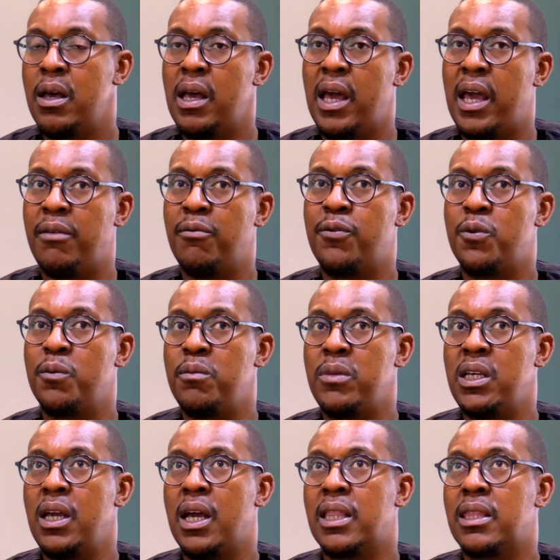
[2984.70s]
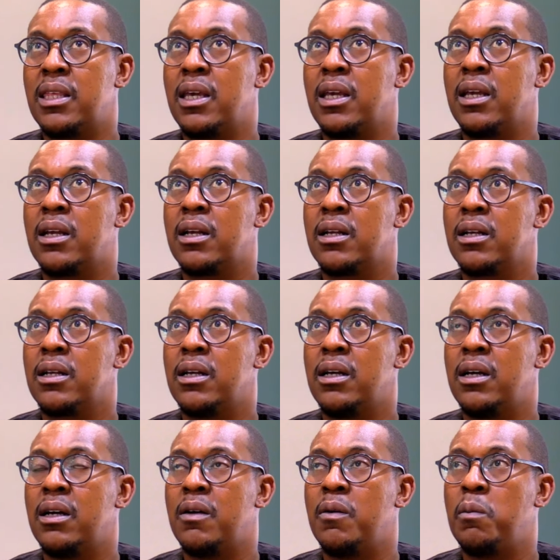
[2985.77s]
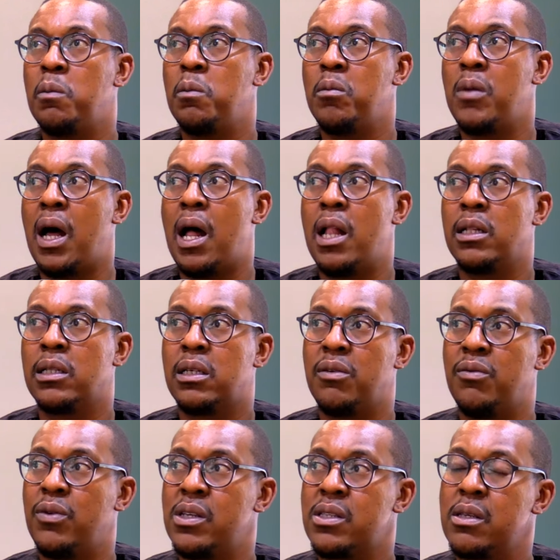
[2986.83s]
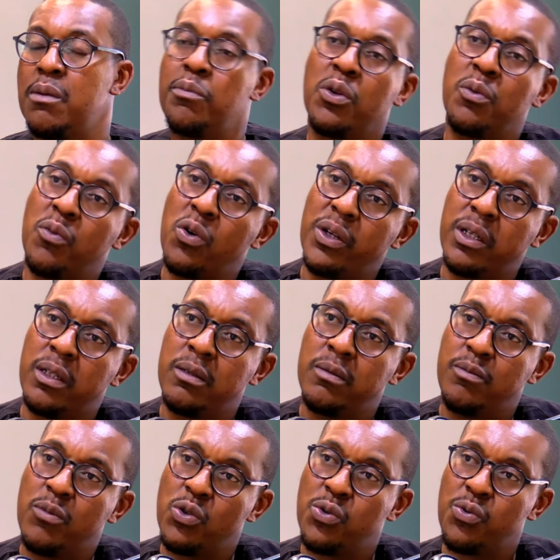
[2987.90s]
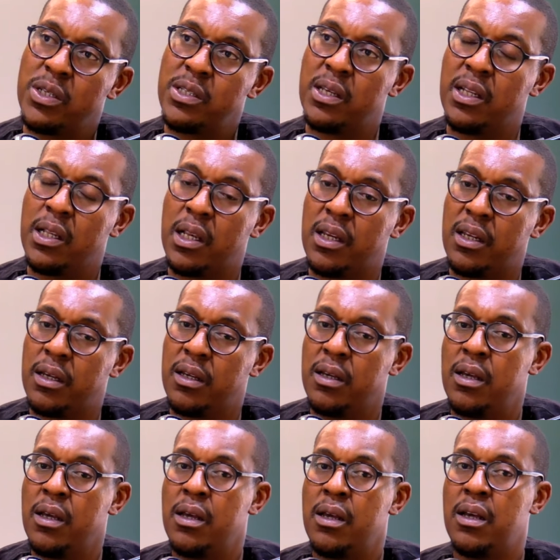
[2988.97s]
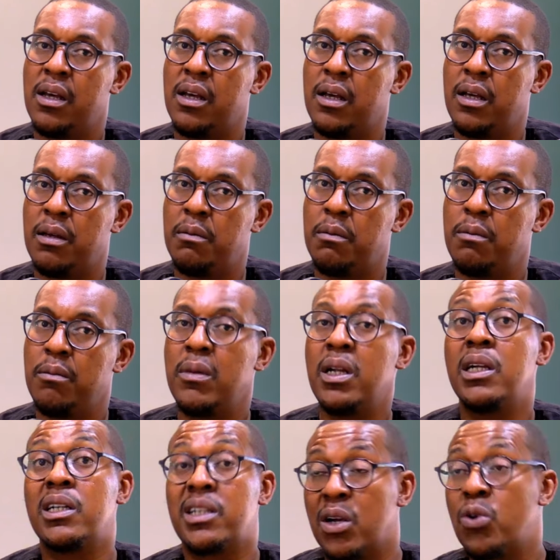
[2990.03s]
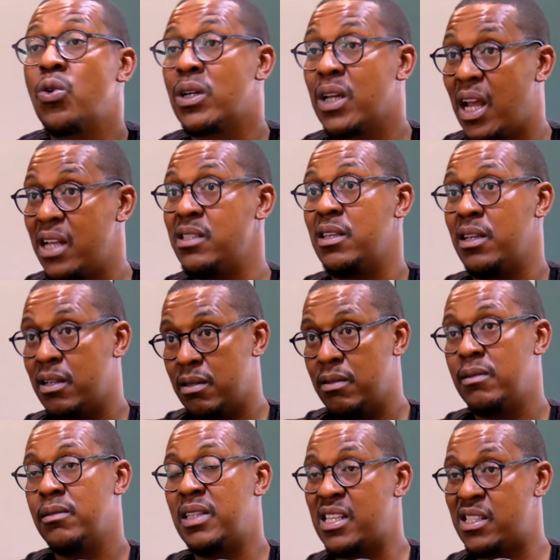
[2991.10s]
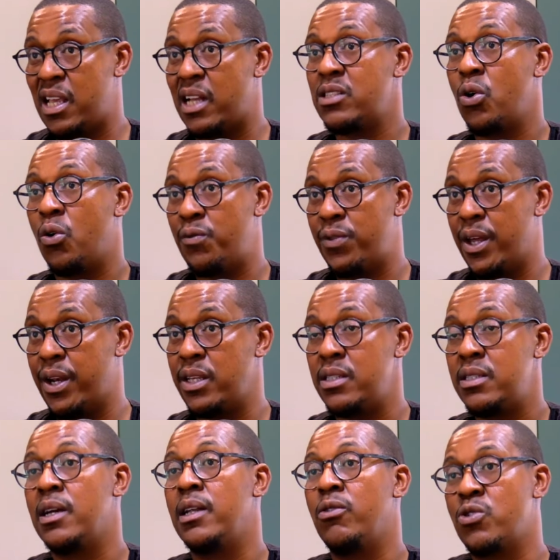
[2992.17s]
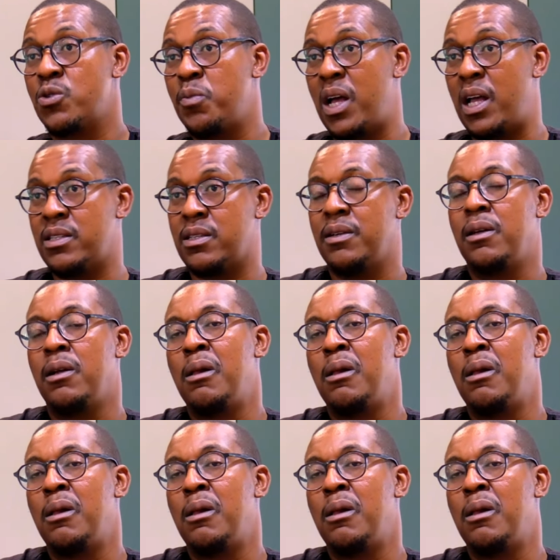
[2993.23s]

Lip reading: And for me, I think I'll give you a simple model. Most recently, recognizing the sector of the retail of spas.